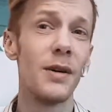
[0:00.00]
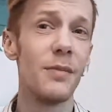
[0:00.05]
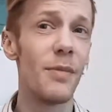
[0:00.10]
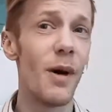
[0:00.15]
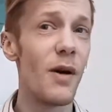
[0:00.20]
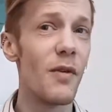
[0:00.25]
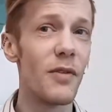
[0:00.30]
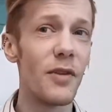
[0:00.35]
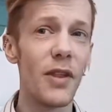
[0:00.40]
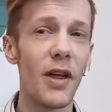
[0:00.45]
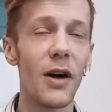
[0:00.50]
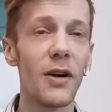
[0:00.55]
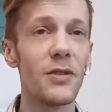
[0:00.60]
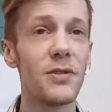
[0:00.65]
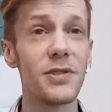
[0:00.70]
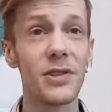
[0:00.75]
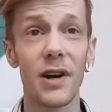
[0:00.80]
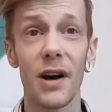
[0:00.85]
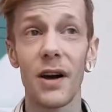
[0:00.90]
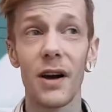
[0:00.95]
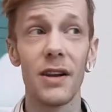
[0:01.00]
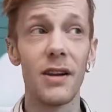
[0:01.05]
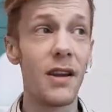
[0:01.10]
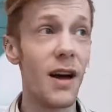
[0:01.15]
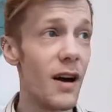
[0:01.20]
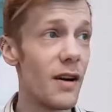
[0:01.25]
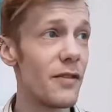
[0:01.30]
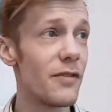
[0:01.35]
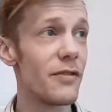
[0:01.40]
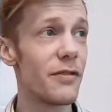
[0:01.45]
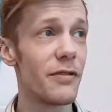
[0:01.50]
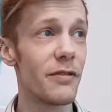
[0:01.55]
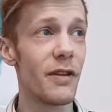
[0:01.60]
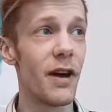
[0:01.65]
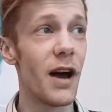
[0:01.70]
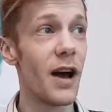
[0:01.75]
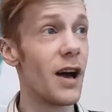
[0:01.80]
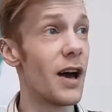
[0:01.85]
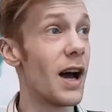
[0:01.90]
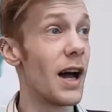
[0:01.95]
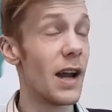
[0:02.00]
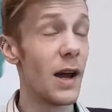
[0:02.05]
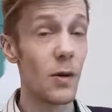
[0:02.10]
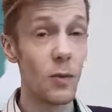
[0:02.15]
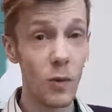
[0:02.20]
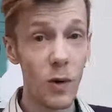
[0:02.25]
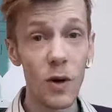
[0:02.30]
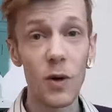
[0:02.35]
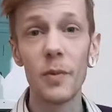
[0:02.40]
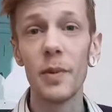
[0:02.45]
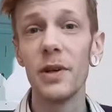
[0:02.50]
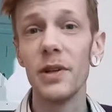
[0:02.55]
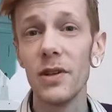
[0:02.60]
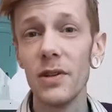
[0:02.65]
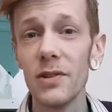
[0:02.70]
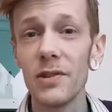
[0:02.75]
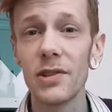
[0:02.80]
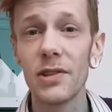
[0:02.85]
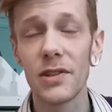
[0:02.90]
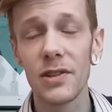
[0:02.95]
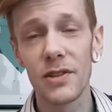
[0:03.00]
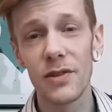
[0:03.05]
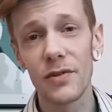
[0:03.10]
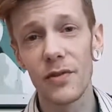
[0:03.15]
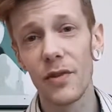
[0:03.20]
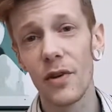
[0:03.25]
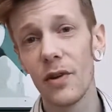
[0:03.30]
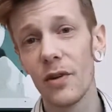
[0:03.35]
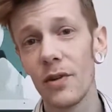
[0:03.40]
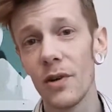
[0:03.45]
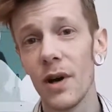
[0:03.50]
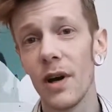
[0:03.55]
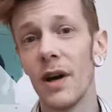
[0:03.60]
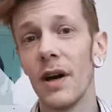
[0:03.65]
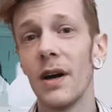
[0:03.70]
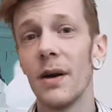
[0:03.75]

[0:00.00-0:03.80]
Both of those I love uh, and I will be using this fall.